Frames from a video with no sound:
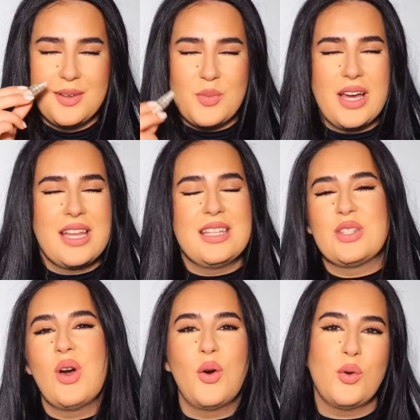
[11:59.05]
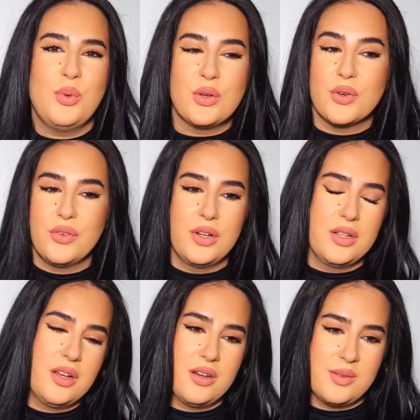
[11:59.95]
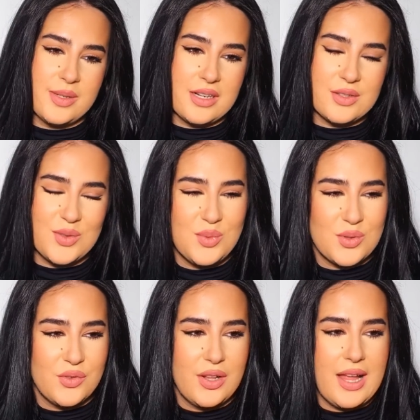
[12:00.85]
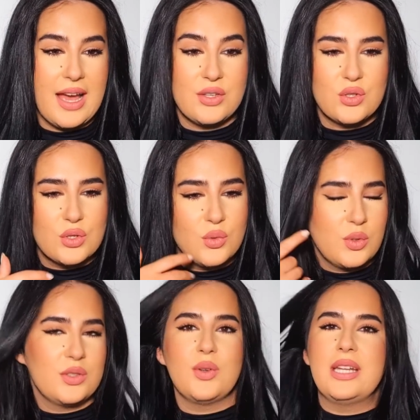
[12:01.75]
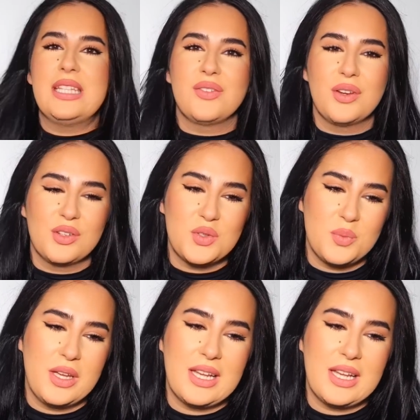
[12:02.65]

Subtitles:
But it's so beautiful. Oh my God, so beautiful. I so want to add this fragrance to my